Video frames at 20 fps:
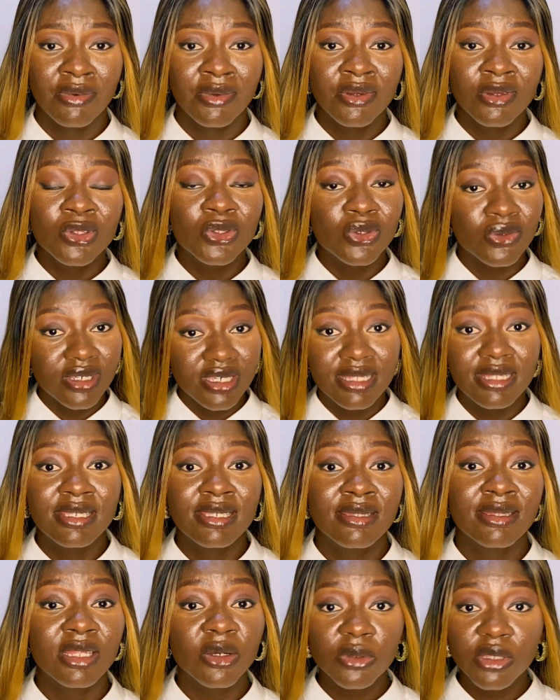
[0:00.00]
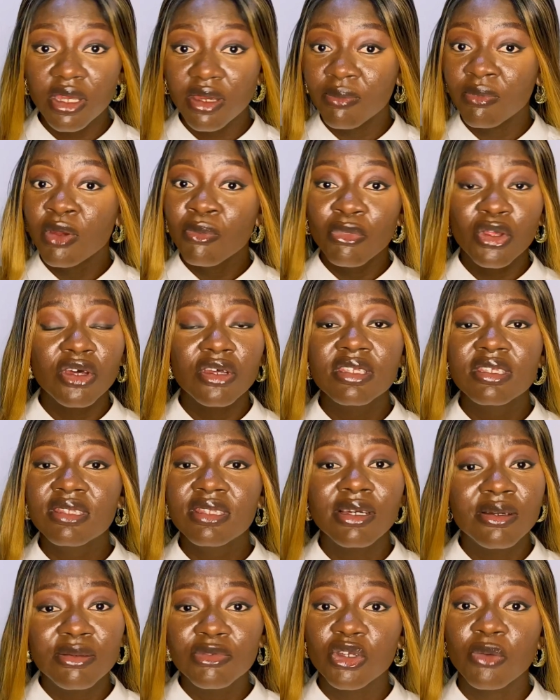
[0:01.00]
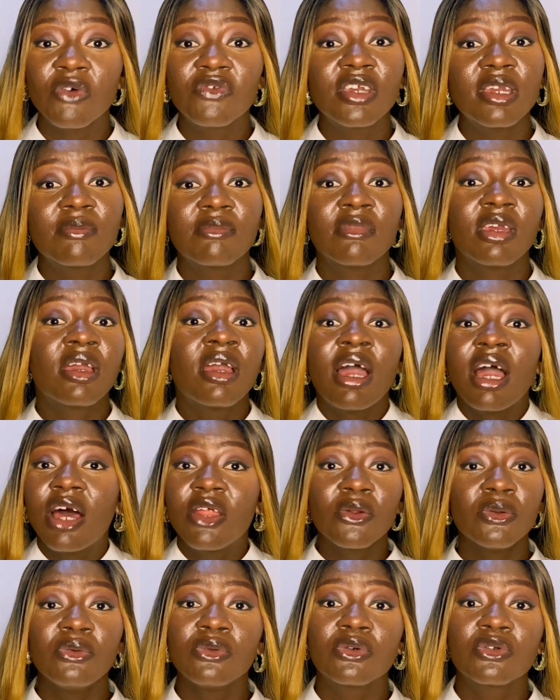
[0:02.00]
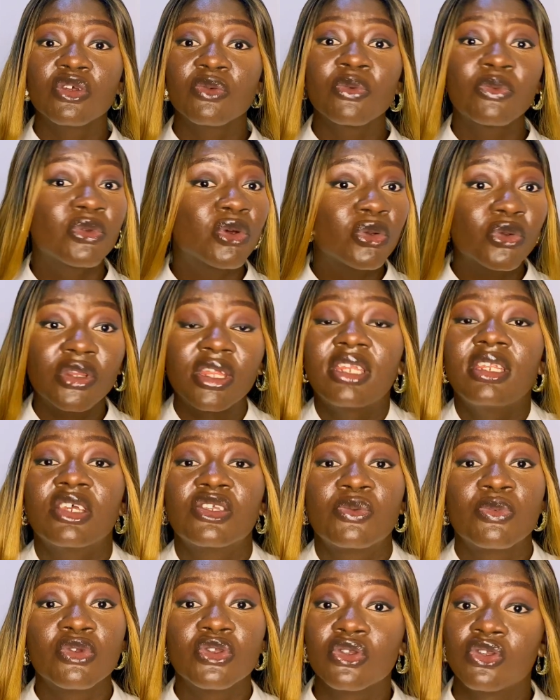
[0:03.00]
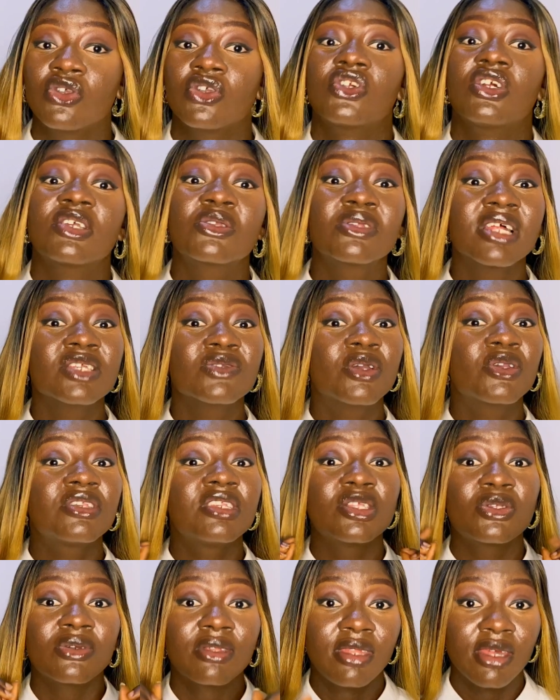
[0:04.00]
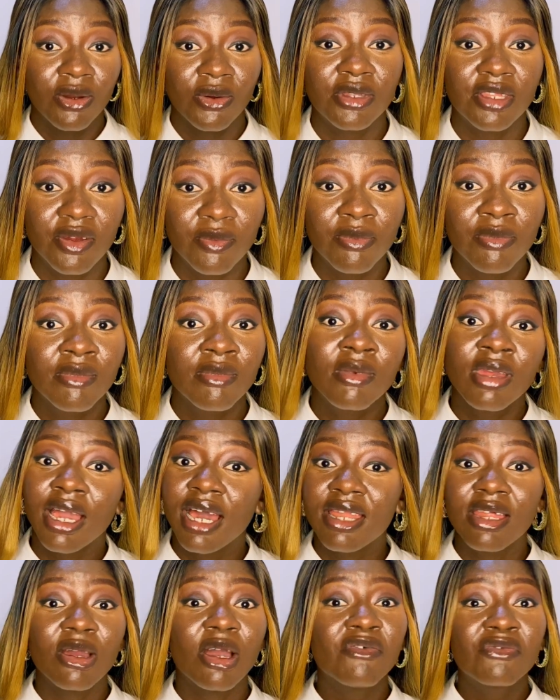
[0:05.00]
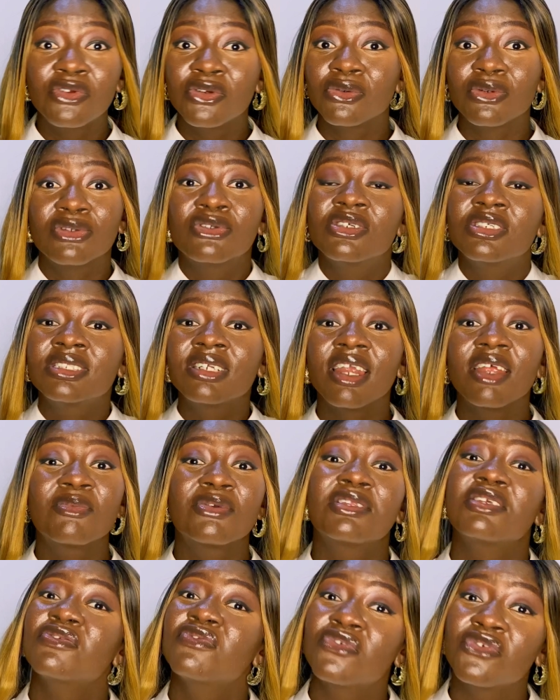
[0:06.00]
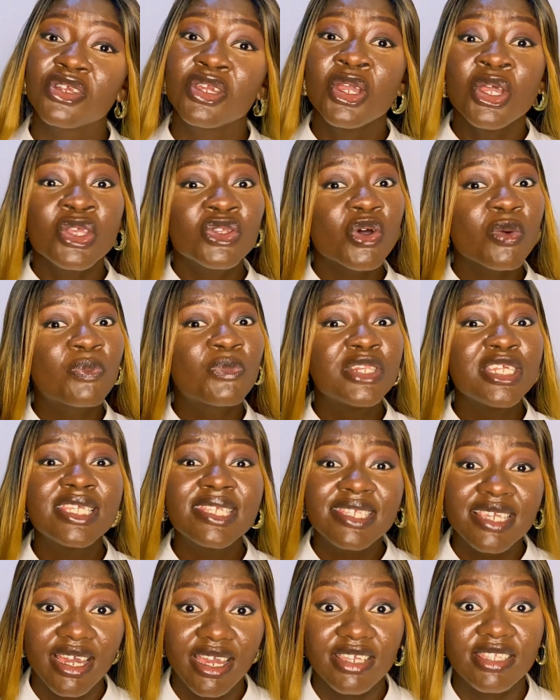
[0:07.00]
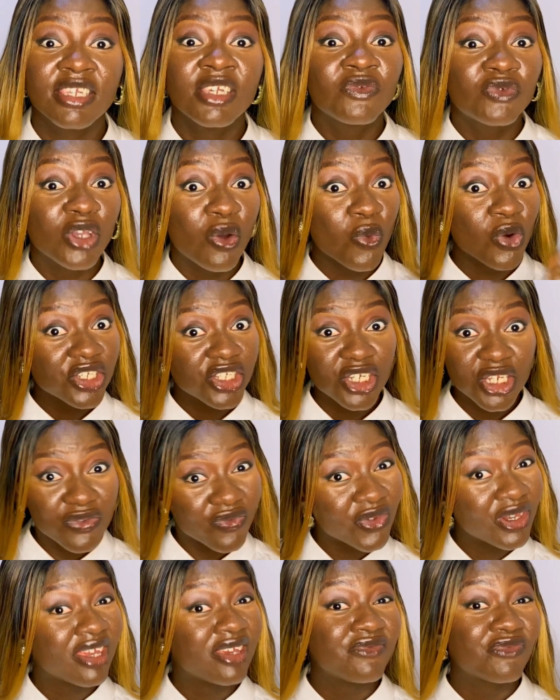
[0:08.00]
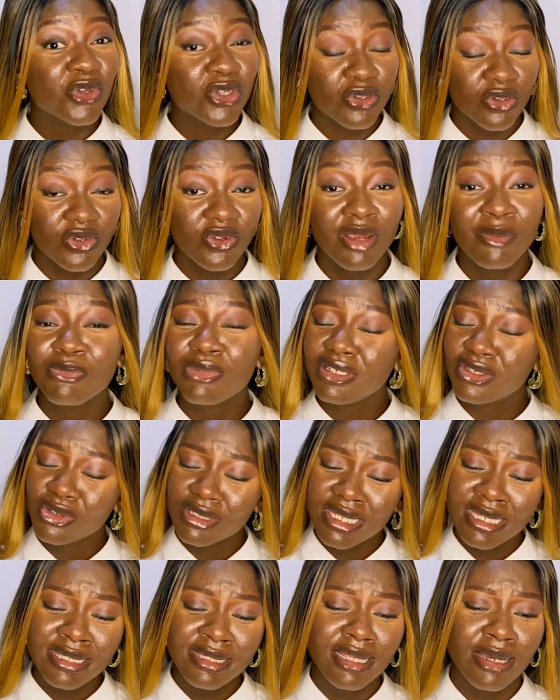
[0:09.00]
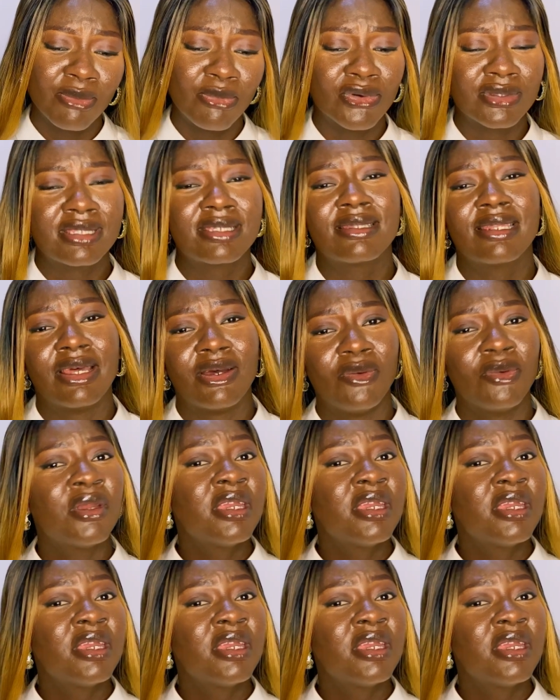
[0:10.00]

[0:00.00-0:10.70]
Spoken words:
to it. Tell them, because some of them, I don't know, some people don't know that they're supposed to subscribe, so that's why you need to tell them. And after all, subscribing is free. So please guys, if you're watching this video and you've not subscribed, please just hit that button now.